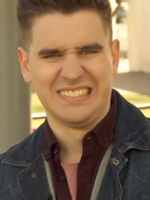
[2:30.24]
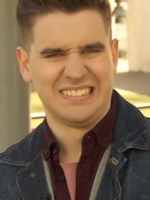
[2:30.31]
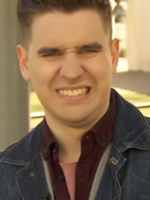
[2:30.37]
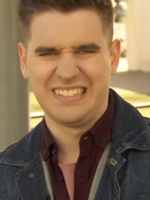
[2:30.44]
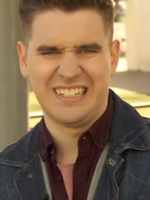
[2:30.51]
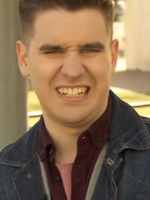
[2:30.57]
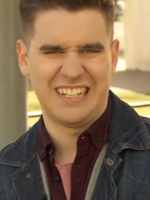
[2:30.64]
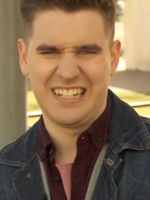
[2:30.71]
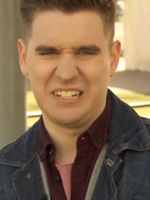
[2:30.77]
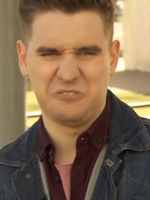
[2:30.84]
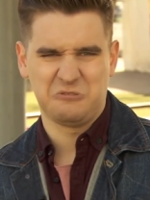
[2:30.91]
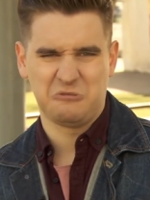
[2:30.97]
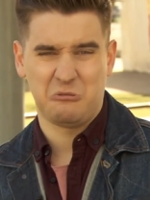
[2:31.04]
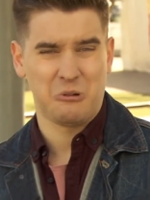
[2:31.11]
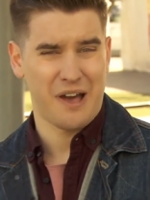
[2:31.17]
Uh,
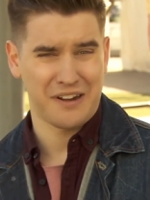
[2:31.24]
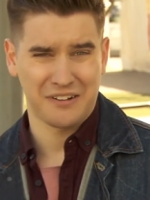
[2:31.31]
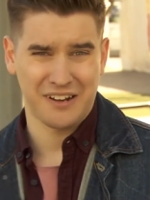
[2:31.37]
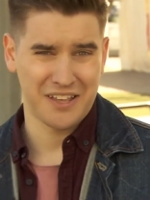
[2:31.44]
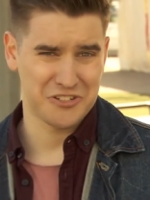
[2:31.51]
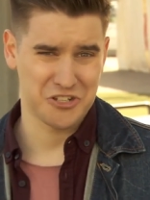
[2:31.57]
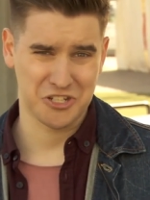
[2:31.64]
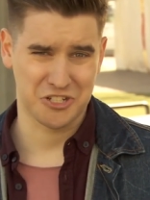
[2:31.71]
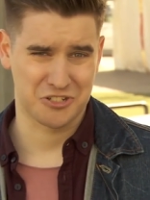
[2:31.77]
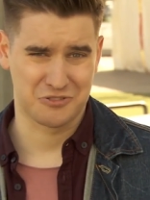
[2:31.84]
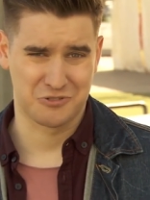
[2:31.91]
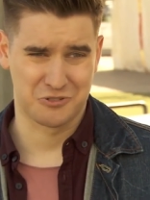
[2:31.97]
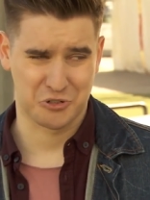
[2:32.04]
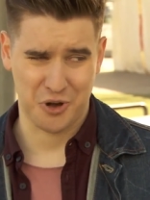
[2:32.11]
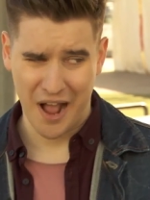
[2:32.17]
why don't I just
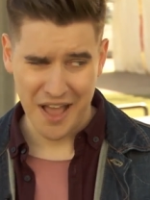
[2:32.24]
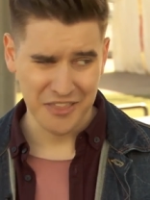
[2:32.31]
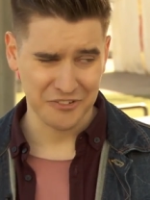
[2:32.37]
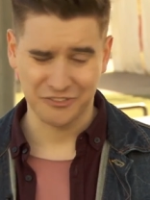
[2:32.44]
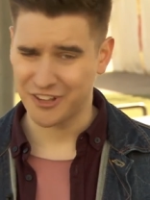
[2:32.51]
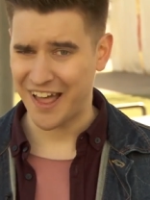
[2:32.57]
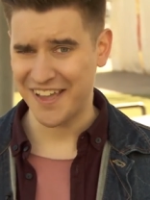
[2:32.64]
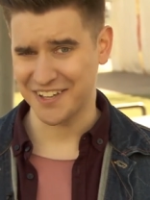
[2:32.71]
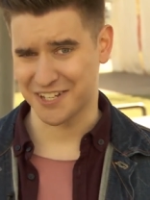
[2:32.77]
try the fly